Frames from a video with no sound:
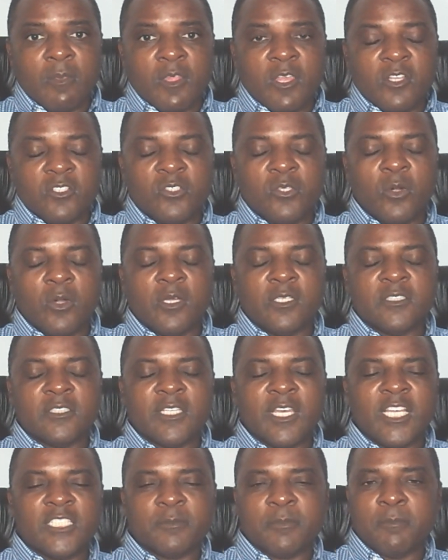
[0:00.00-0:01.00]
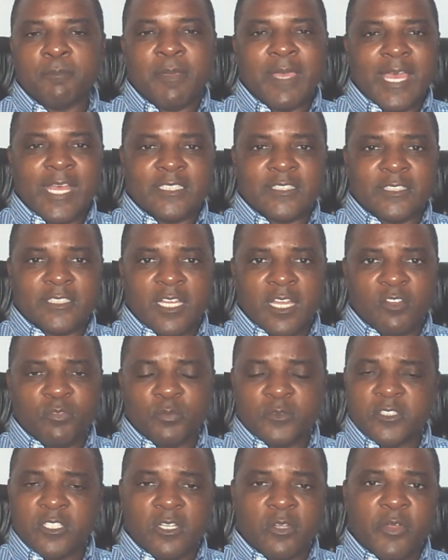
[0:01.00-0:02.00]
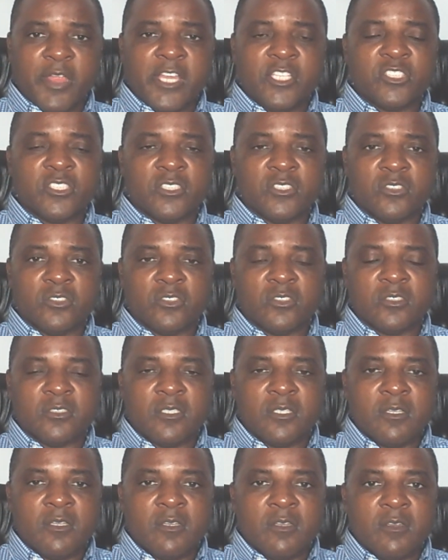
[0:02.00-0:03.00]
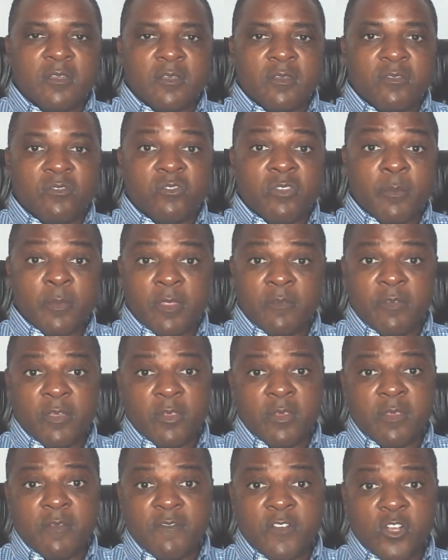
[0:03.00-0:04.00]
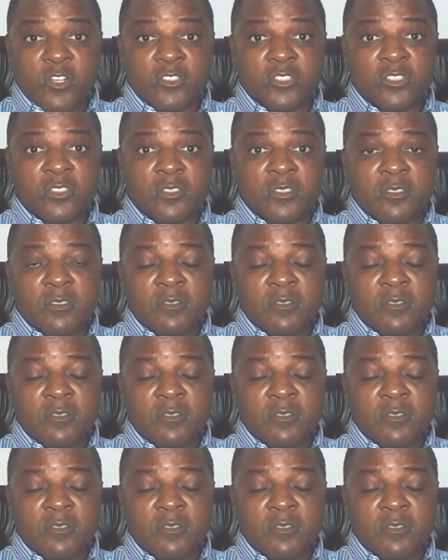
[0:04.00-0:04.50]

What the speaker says: A choice that has been passed down from generations from the very first